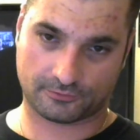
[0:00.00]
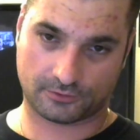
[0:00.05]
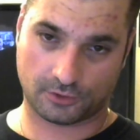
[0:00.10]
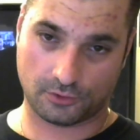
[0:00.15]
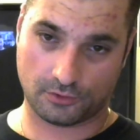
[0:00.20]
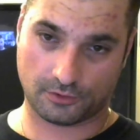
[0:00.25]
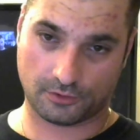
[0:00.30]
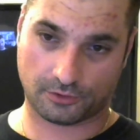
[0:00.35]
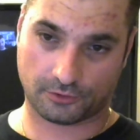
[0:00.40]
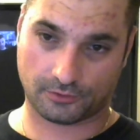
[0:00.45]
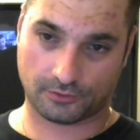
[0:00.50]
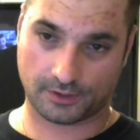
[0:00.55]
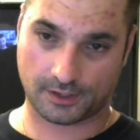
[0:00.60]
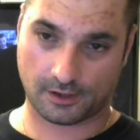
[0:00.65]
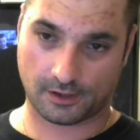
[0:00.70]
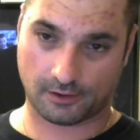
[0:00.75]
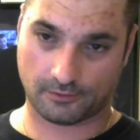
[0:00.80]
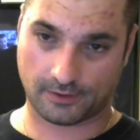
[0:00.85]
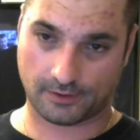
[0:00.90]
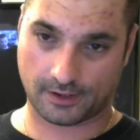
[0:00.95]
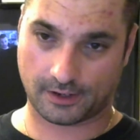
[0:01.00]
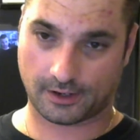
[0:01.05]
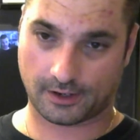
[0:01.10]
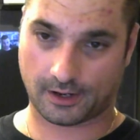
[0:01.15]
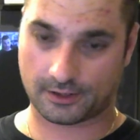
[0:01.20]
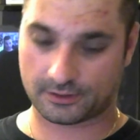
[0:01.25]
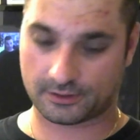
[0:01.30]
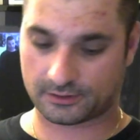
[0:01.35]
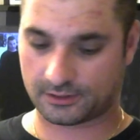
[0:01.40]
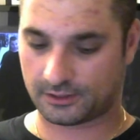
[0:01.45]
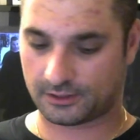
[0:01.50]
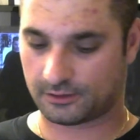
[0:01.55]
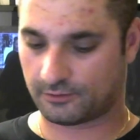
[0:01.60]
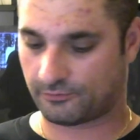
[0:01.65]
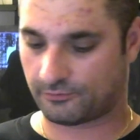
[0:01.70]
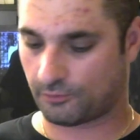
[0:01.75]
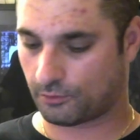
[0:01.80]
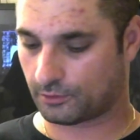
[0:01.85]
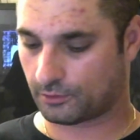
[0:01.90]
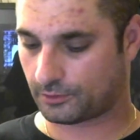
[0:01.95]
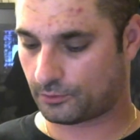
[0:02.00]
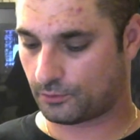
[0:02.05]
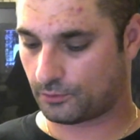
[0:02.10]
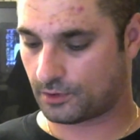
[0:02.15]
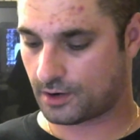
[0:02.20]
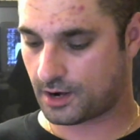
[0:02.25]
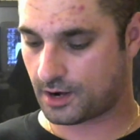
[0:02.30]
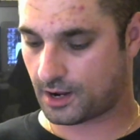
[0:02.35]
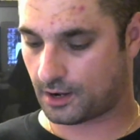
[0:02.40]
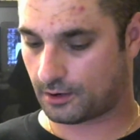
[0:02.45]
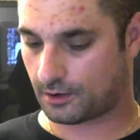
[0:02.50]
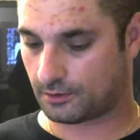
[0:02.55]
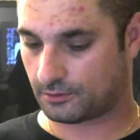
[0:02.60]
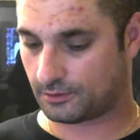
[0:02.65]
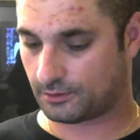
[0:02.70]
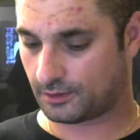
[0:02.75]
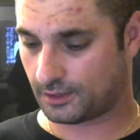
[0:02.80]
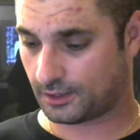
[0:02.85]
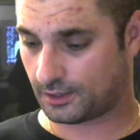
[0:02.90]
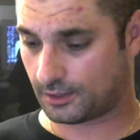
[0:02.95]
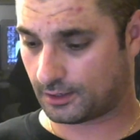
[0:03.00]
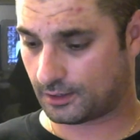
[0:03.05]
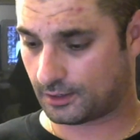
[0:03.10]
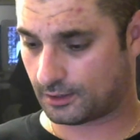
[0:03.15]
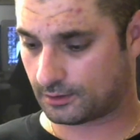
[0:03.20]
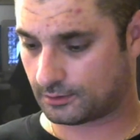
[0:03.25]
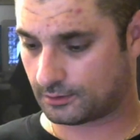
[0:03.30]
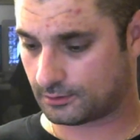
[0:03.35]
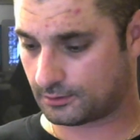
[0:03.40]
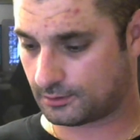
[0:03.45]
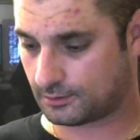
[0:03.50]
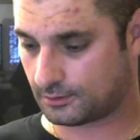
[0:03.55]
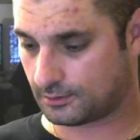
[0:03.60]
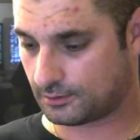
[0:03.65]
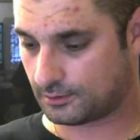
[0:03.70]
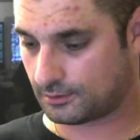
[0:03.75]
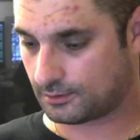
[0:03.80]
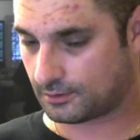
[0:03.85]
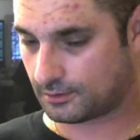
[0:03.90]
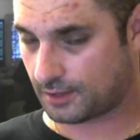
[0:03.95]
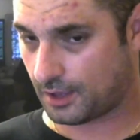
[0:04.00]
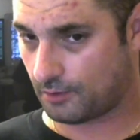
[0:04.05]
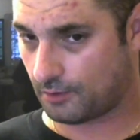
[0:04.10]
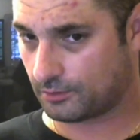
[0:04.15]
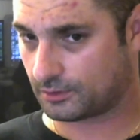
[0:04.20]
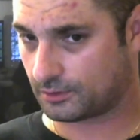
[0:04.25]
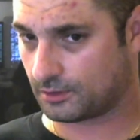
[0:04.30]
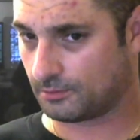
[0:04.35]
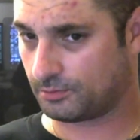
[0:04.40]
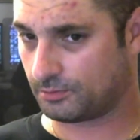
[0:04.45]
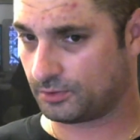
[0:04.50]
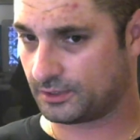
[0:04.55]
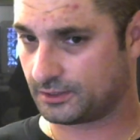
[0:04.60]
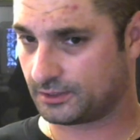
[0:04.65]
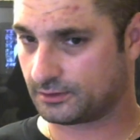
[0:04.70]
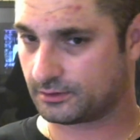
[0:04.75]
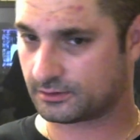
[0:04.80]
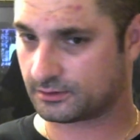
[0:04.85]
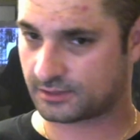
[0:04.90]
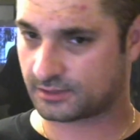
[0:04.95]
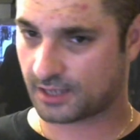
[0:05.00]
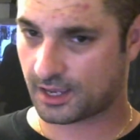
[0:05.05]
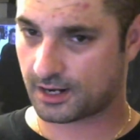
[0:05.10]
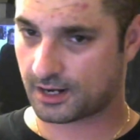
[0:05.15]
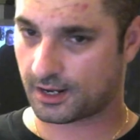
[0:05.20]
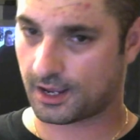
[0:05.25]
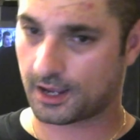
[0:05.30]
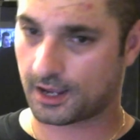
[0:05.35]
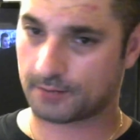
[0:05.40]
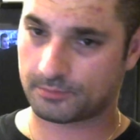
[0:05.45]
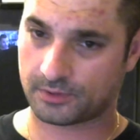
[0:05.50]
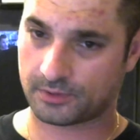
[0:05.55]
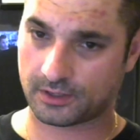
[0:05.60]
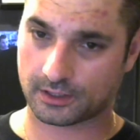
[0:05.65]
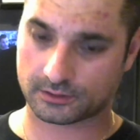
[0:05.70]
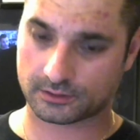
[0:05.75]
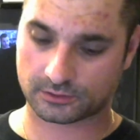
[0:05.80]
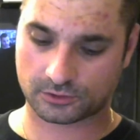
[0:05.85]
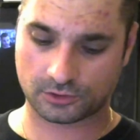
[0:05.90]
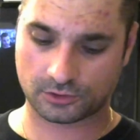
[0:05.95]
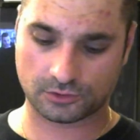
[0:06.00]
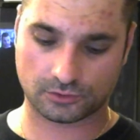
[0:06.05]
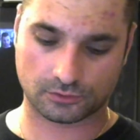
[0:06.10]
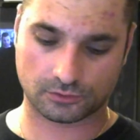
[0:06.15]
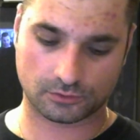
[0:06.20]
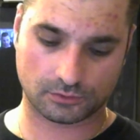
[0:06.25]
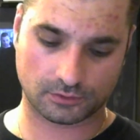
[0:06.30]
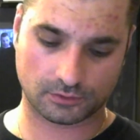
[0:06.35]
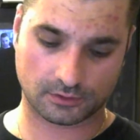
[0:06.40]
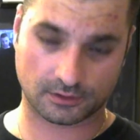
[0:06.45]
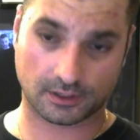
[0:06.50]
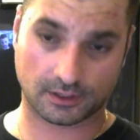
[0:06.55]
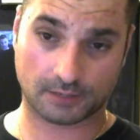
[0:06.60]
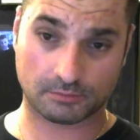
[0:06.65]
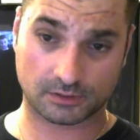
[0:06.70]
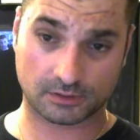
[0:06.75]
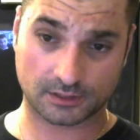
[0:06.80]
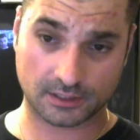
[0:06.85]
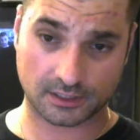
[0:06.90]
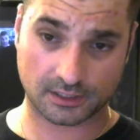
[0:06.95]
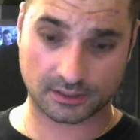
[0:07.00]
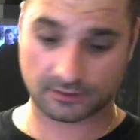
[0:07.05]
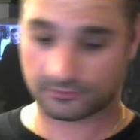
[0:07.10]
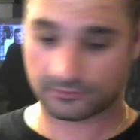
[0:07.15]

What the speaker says: 2 and 3 already. I just need the 4th one now, and that would complete the set on PS2, I believe.